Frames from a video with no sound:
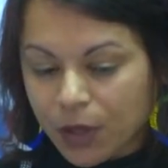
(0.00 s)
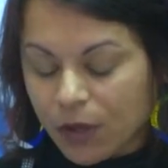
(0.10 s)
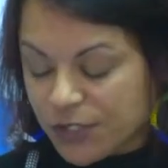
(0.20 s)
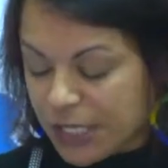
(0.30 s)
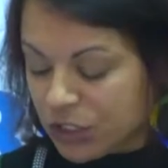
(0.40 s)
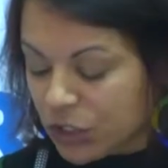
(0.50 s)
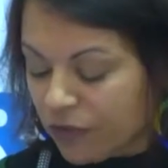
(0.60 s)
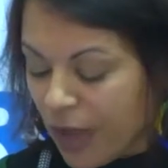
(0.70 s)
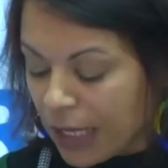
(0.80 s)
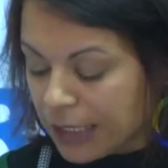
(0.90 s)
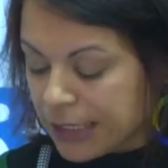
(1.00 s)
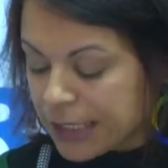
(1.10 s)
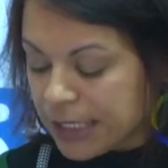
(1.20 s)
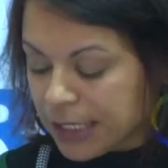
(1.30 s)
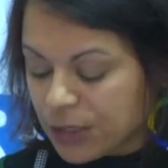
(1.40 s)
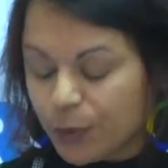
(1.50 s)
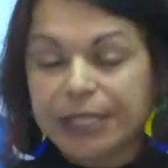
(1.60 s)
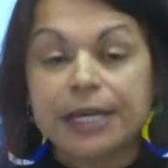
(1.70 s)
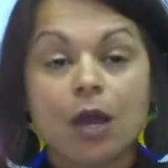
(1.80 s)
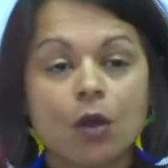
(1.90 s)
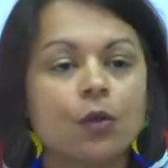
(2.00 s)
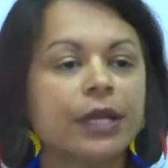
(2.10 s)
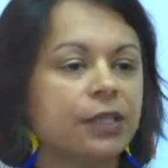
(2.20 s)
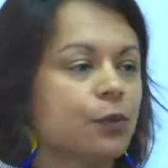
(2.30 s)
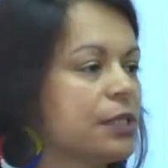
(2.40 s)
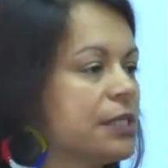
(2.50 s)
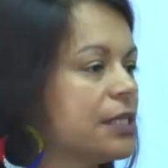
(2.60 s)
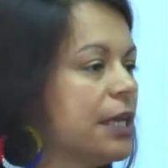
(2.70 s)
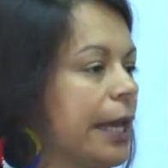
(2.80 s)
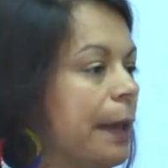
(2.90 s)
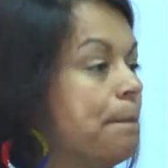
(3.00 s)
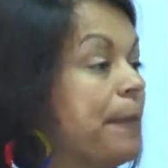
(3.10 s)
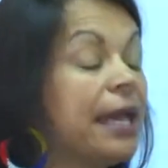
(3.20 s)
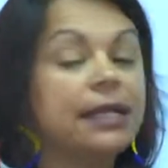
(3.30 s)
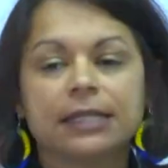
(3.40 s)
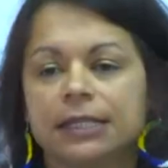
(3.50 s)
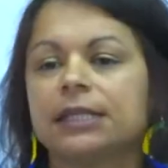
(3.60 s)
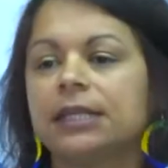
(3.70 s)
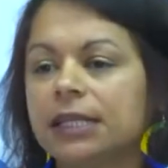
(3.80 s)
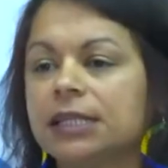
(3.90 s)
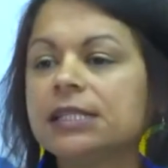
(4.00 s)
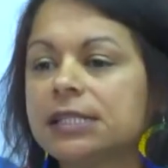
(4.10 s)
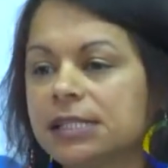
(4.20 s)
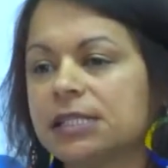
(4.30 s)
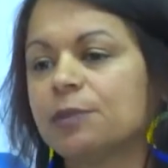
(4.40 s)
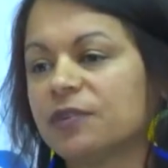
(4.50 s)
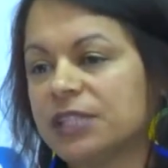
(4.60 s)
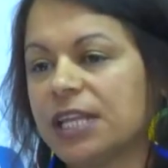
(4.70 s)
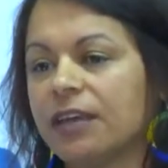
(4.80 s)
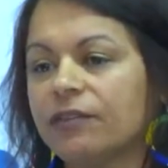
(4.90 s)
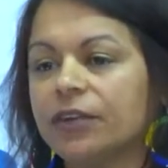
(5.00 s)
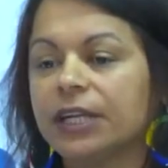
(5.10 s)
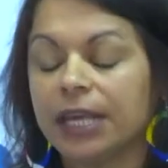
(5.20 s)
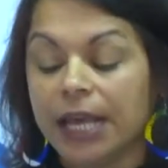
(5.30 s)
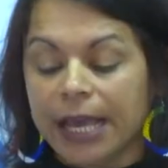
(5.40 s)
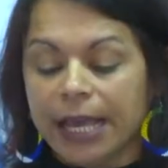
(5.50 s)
of sexual violence, yet we know it was embedded in the system of slavery,